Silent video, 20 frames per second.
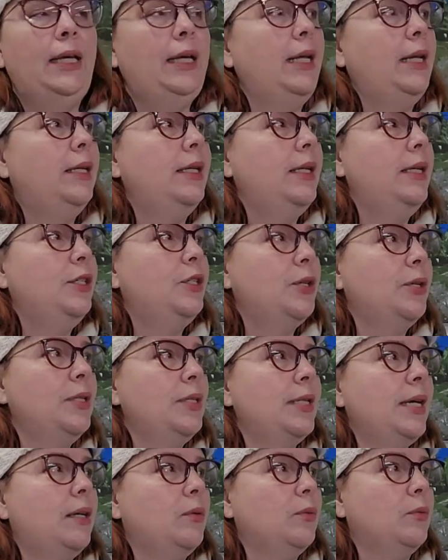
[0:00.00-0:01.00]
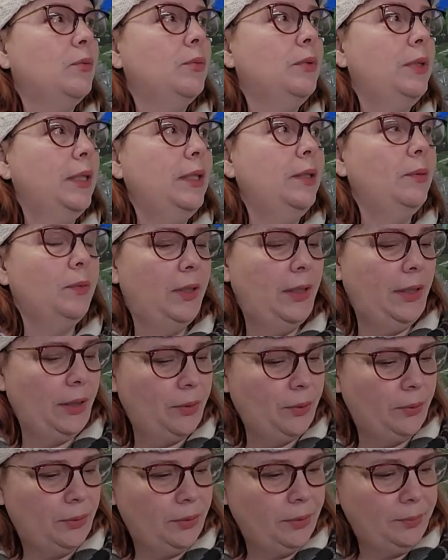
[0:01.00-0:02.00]
And it turns out really, really
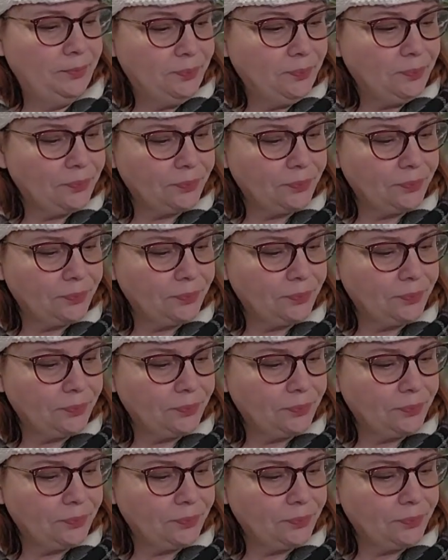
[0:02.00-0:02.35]
cool.